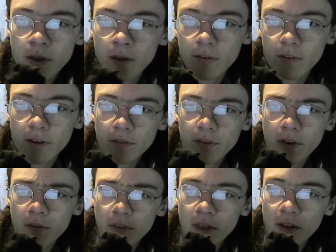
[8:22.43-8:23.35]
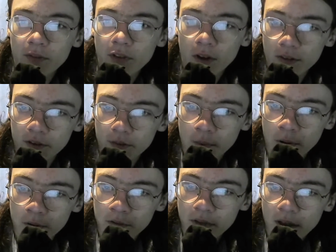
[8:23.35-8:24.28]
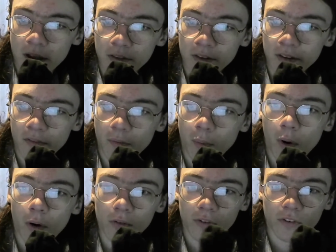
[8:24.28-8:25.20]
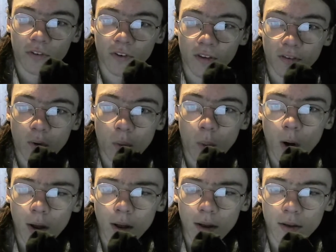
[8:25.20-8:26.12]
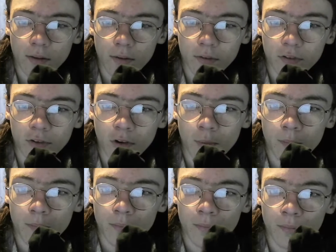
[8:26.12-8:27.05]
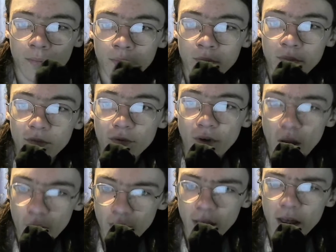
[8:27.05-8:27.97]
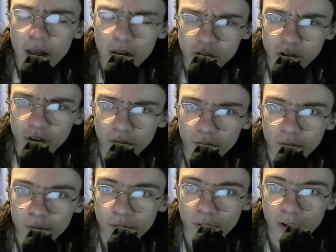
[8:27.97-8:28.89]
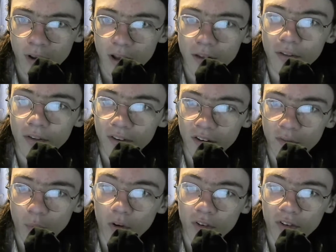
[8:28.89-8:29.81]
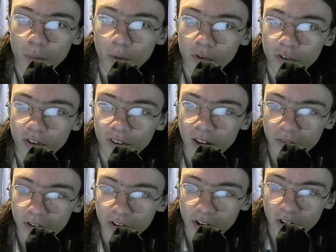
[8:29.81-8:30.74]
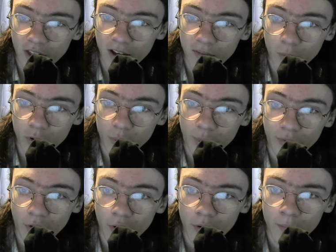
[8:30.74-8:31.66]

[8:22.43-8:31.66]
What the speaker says: So that's just everything I've done this month. Things I've watched, so there's quite some variation in the things I've watched. I've watched a TV show that I haven't watched before.